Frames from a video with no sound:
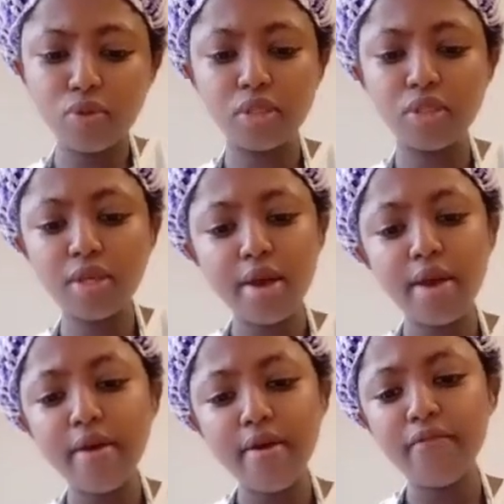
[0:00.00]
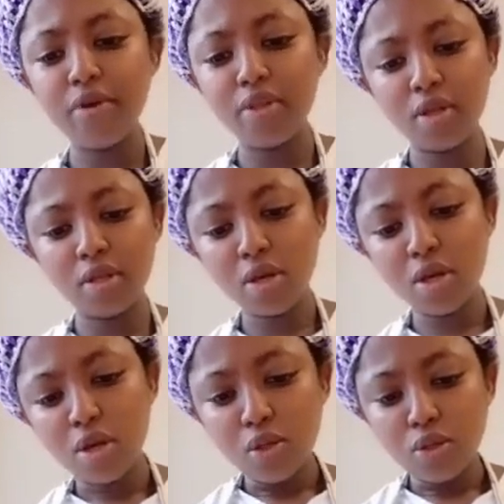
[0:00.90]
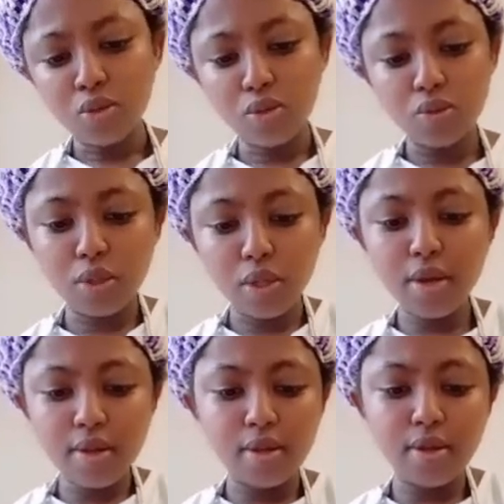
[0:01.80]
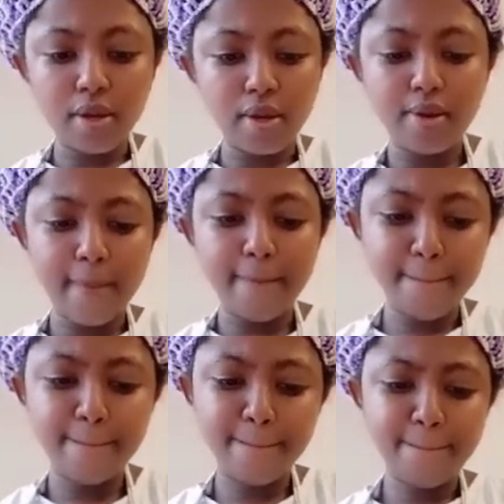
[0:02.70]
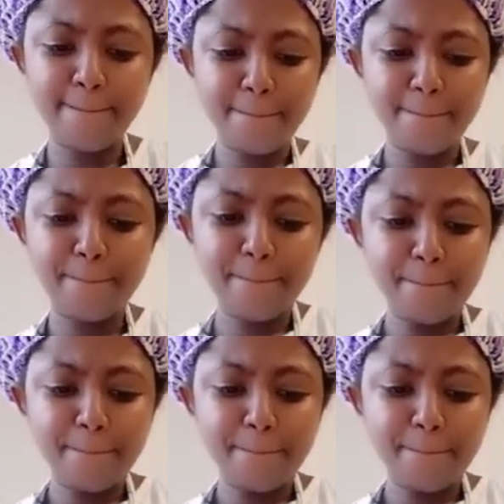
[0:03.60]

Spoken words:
And then next I'm going to stir everything together.